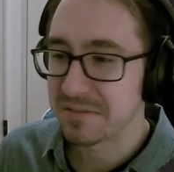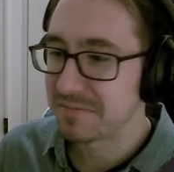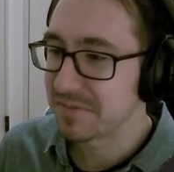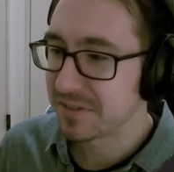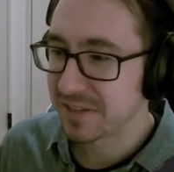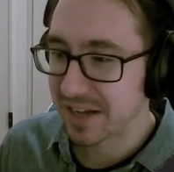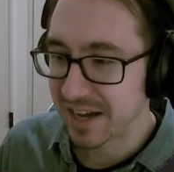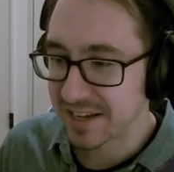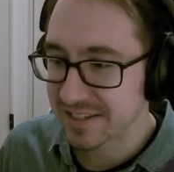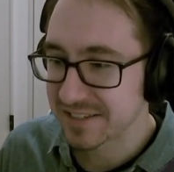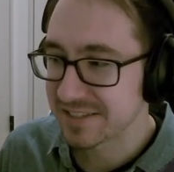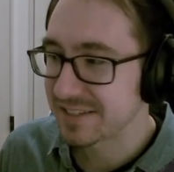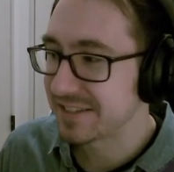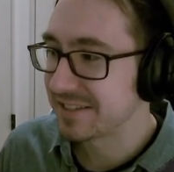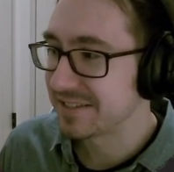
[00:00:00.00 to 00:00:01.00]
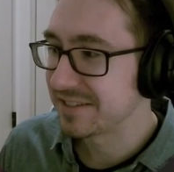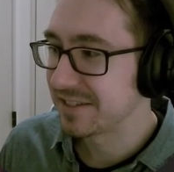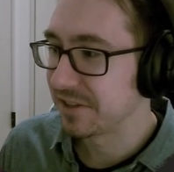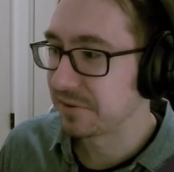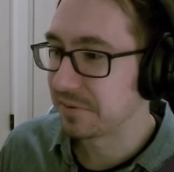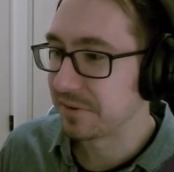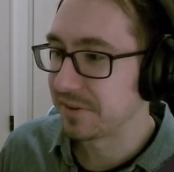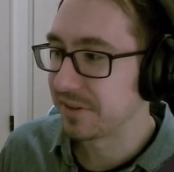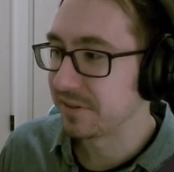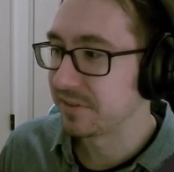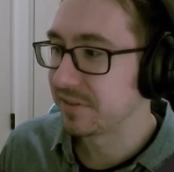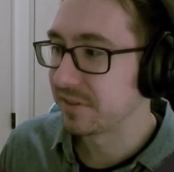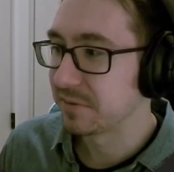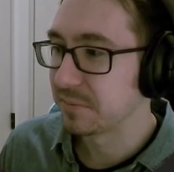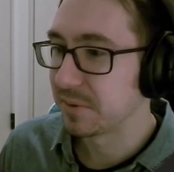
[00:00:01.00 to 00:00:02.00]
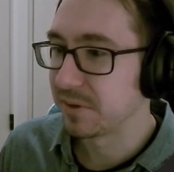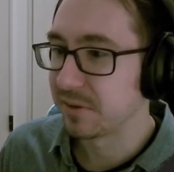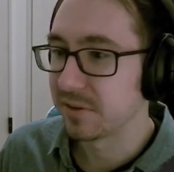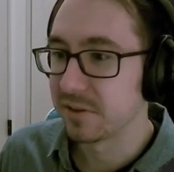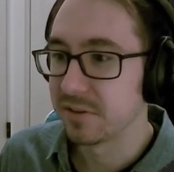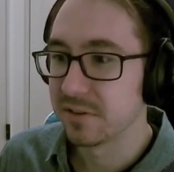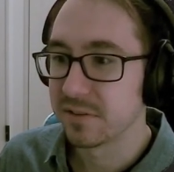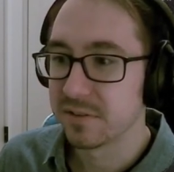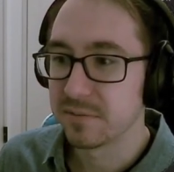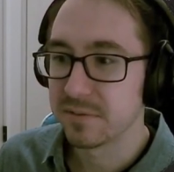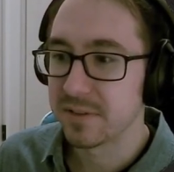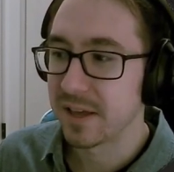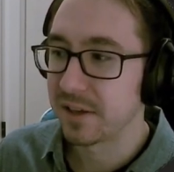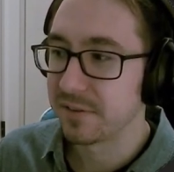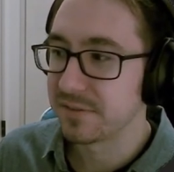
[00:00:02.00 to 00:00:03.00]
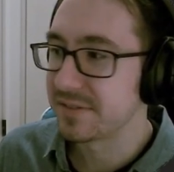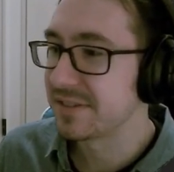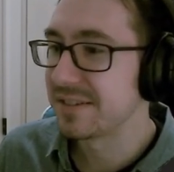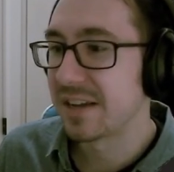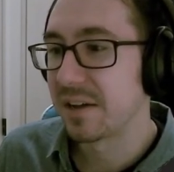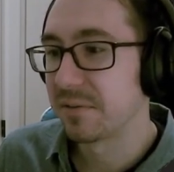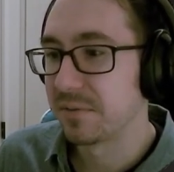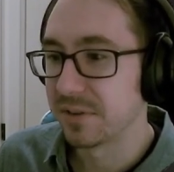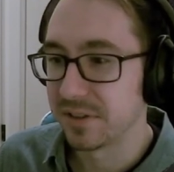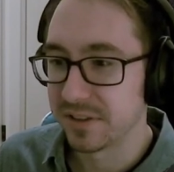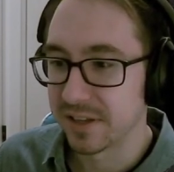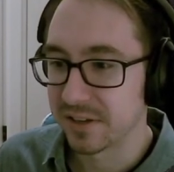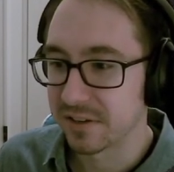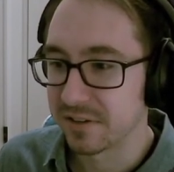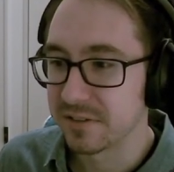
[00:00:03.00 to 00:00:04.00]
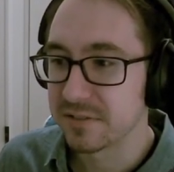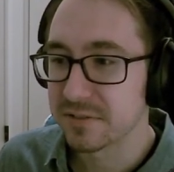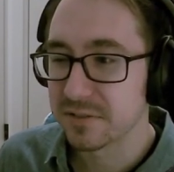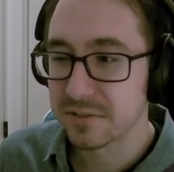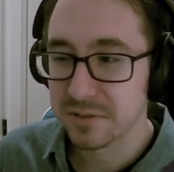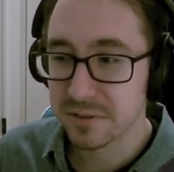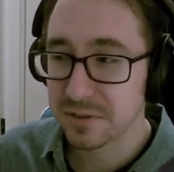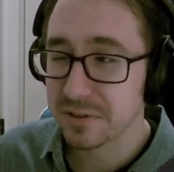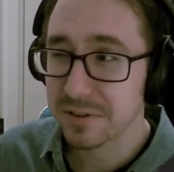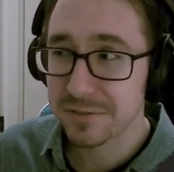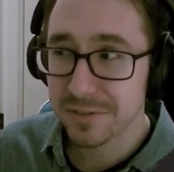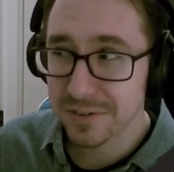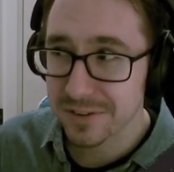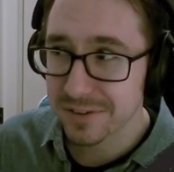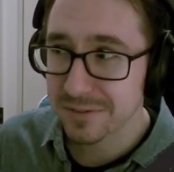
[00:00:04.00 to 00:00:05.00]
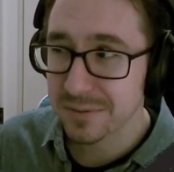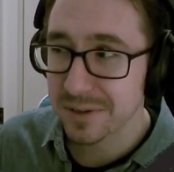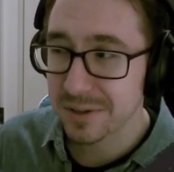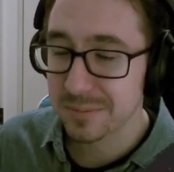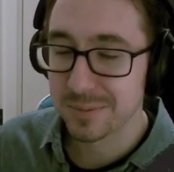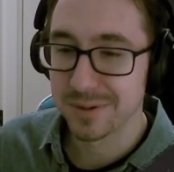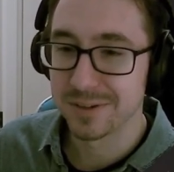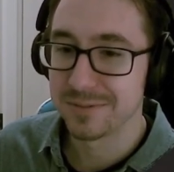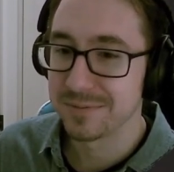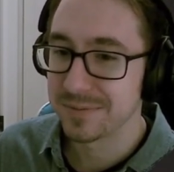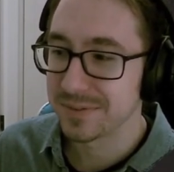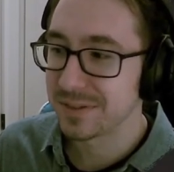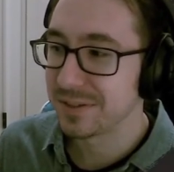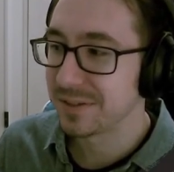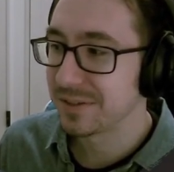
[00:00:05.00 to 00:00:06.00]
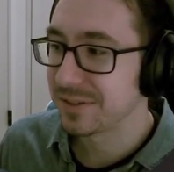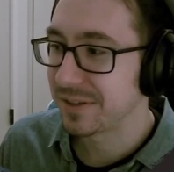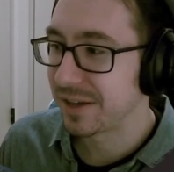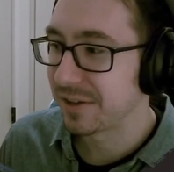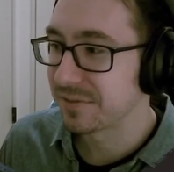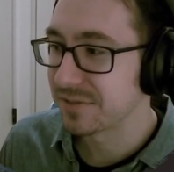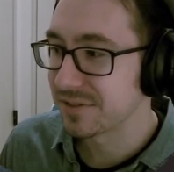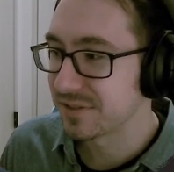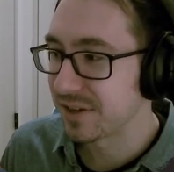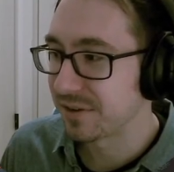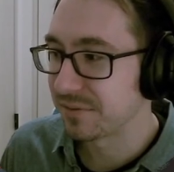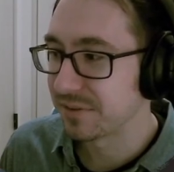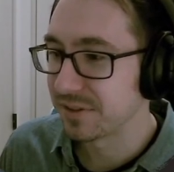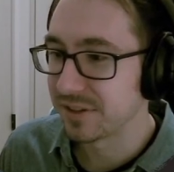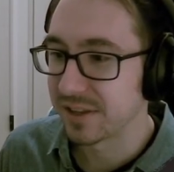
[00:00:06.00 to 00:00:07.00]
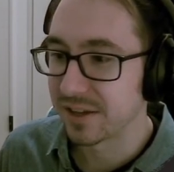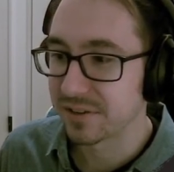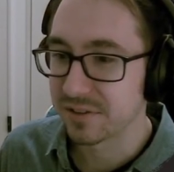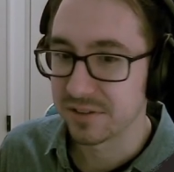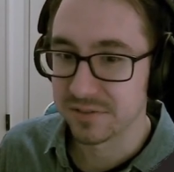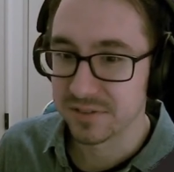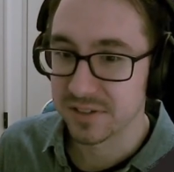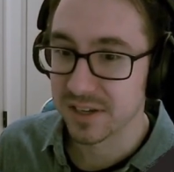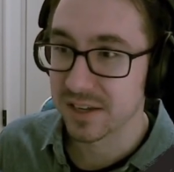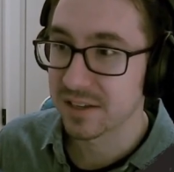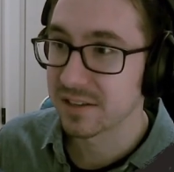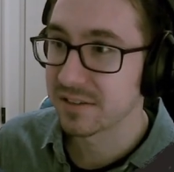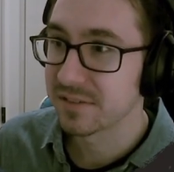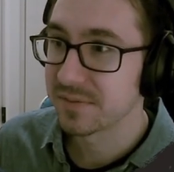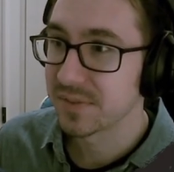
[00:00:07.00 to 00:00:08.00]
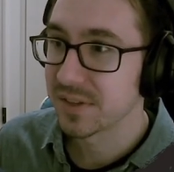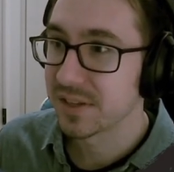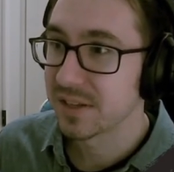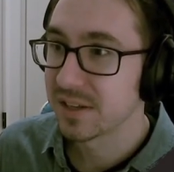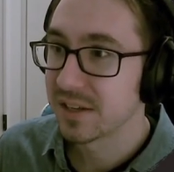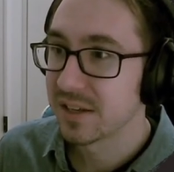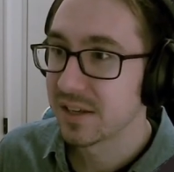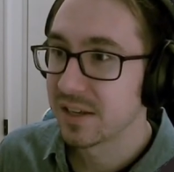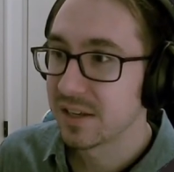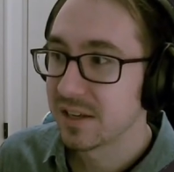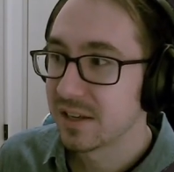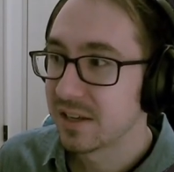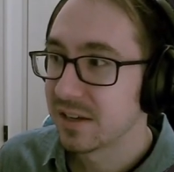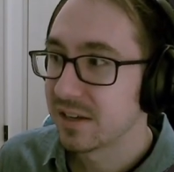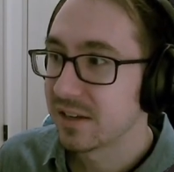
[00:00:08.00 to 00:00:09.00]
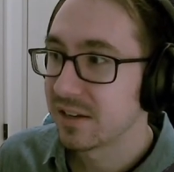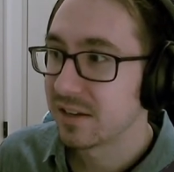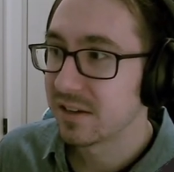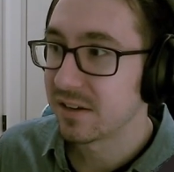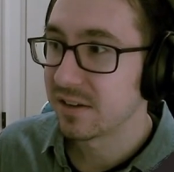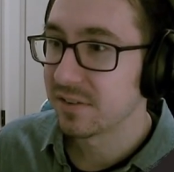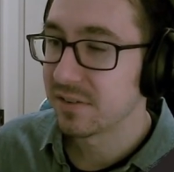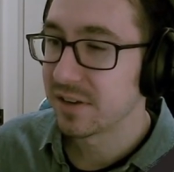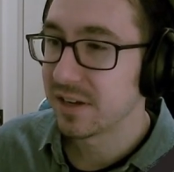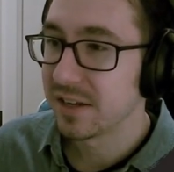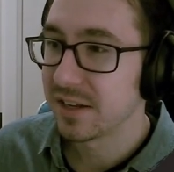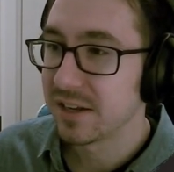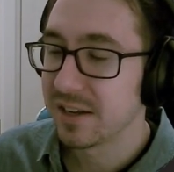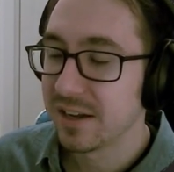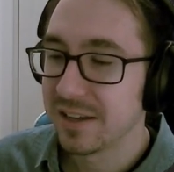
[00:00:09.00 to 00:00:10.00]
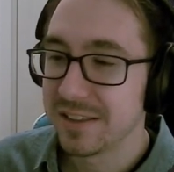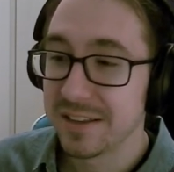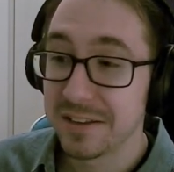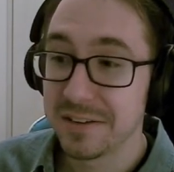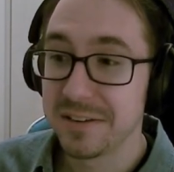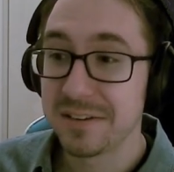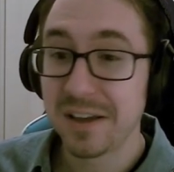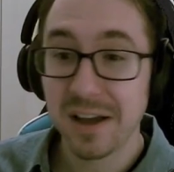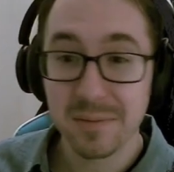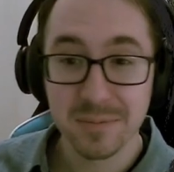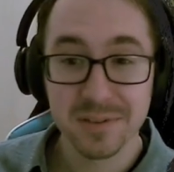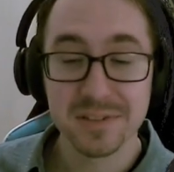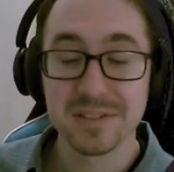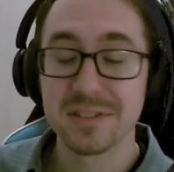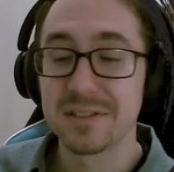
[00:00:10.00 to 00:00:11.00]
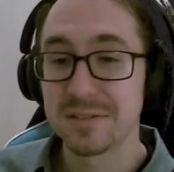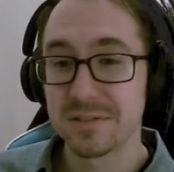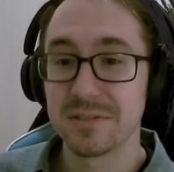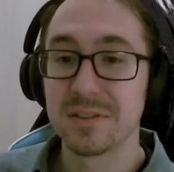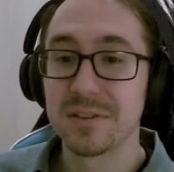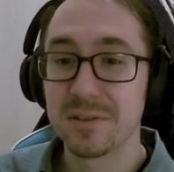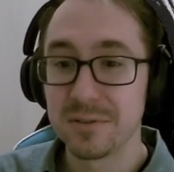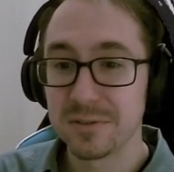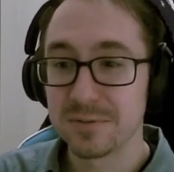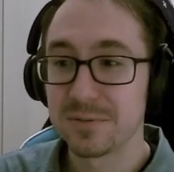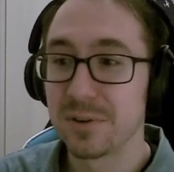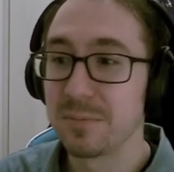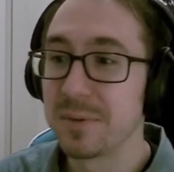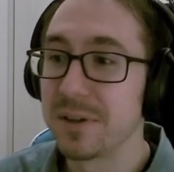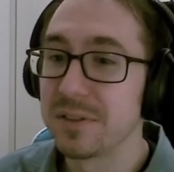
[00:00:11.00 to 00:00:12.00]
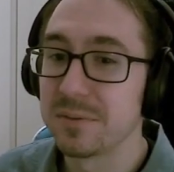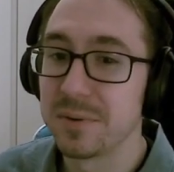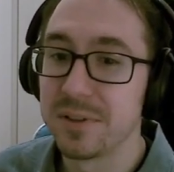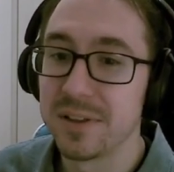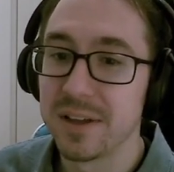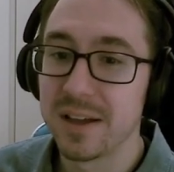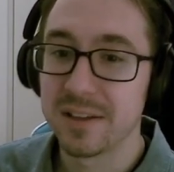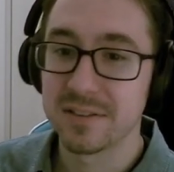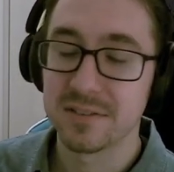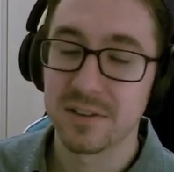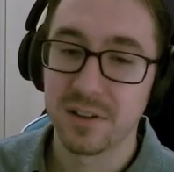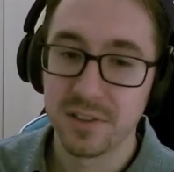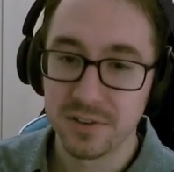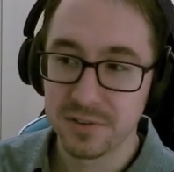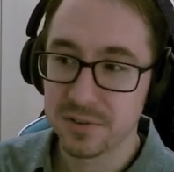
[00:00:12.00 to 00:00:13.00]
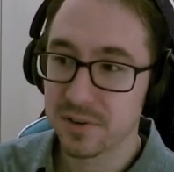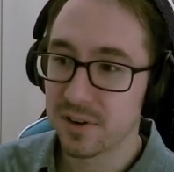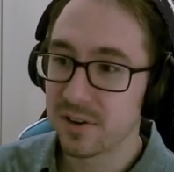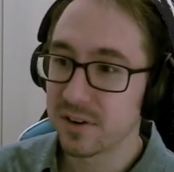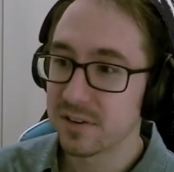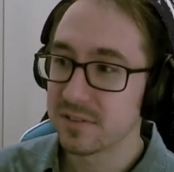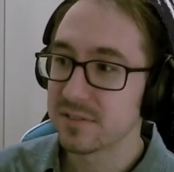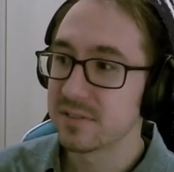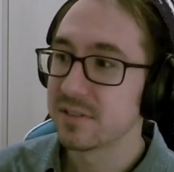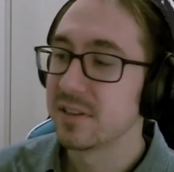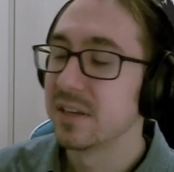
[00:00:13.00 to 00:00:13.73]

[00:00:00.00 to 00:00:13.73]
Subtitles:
Geist. This is the other one that does pretty good. Elves, not really that good. It's doing good for this week, but Elves is not really that good of a deck. All right, and then Timeless, the newest format, the one that has all the new cards,